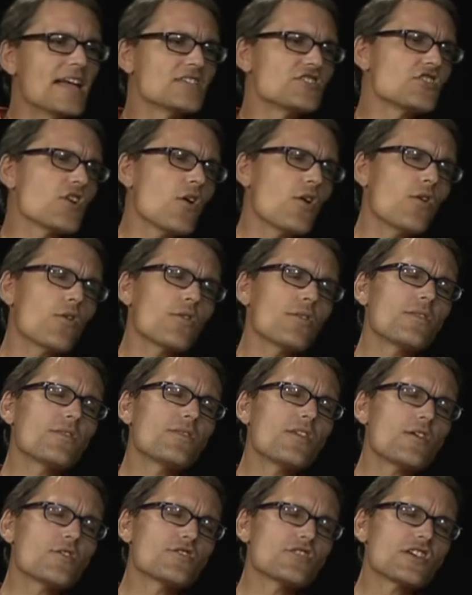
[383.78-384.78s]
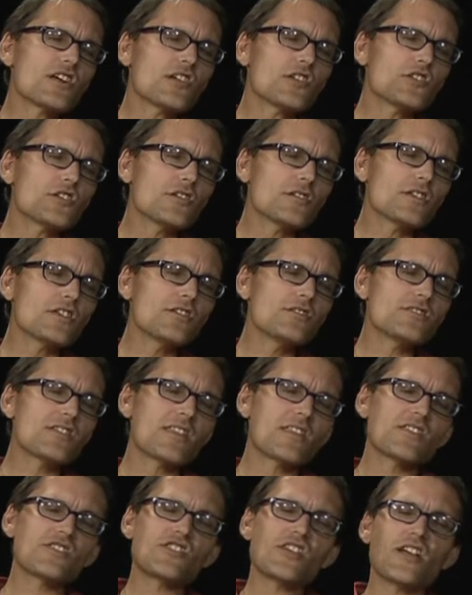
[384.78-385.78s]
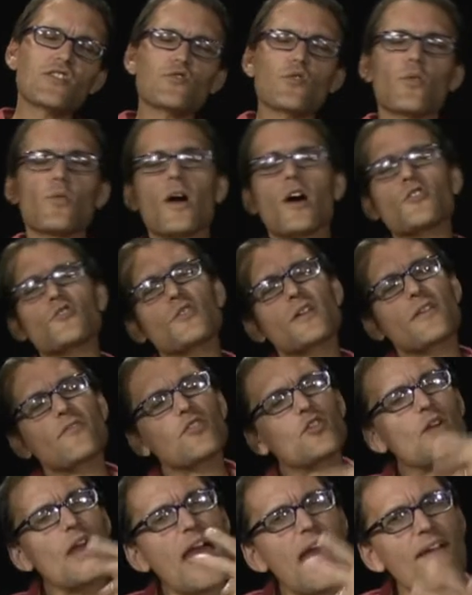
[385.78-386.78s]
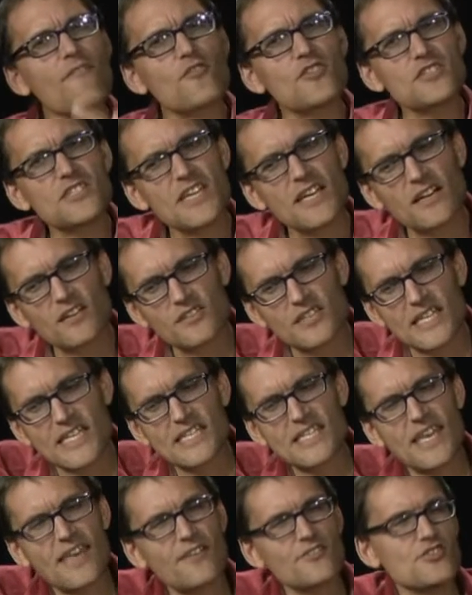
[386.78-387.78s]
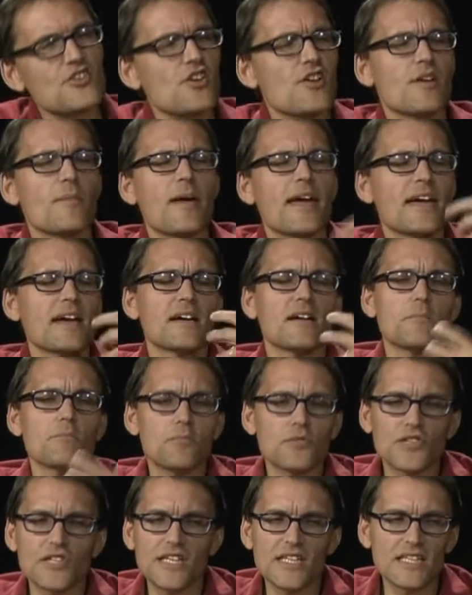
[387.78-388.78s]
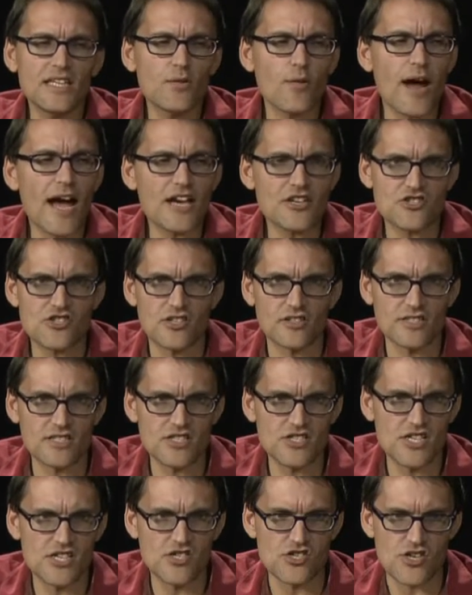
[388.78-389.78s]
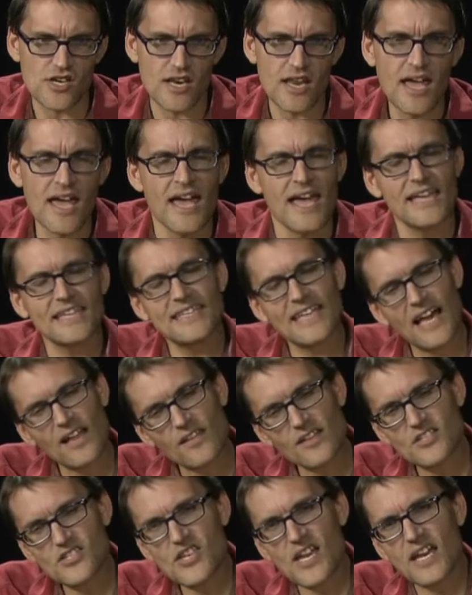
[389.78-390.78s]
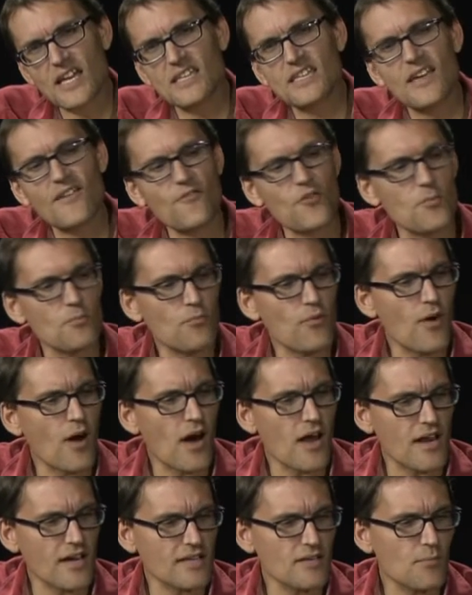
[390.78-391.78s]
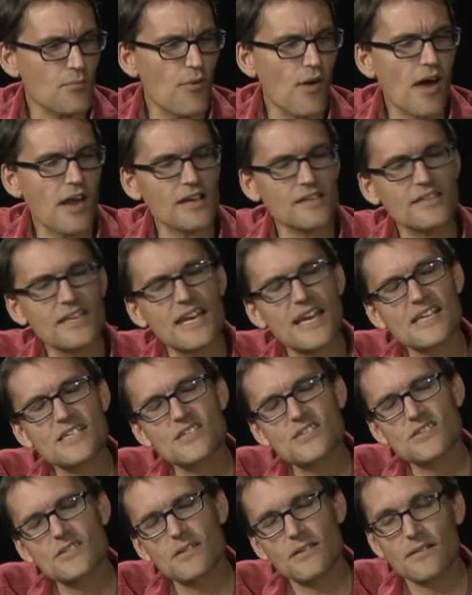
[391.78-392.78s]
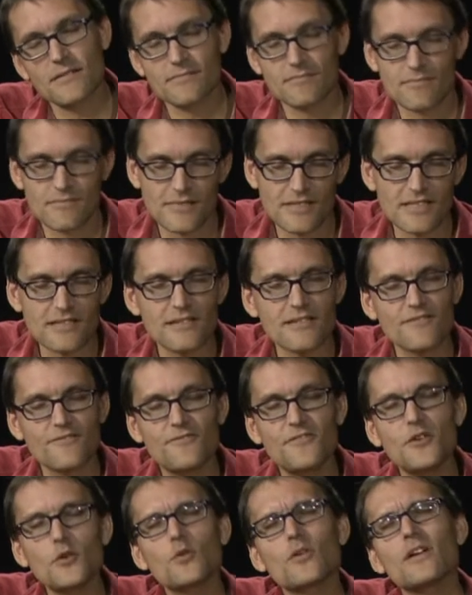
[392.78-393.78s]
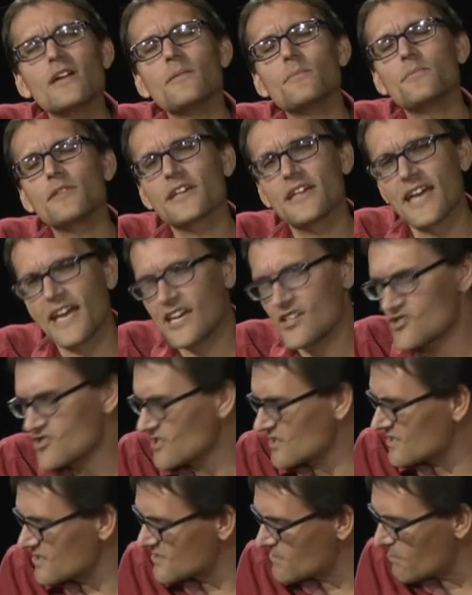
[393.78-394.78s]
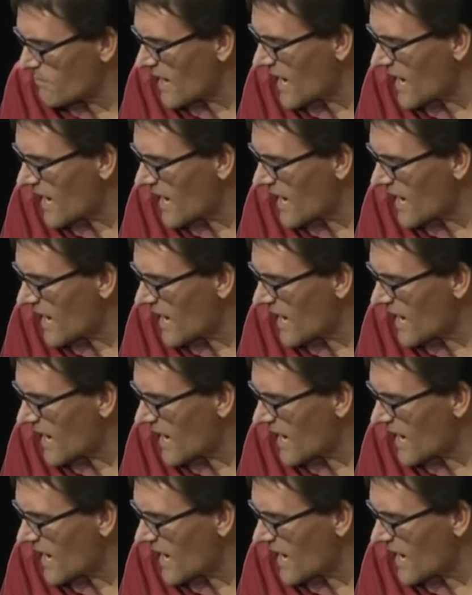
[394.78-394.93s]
And so they're clearly using the central route. They're giving you every single detail so you can make a completely rational decision. Now let's take a different product, a product that has fewer implications.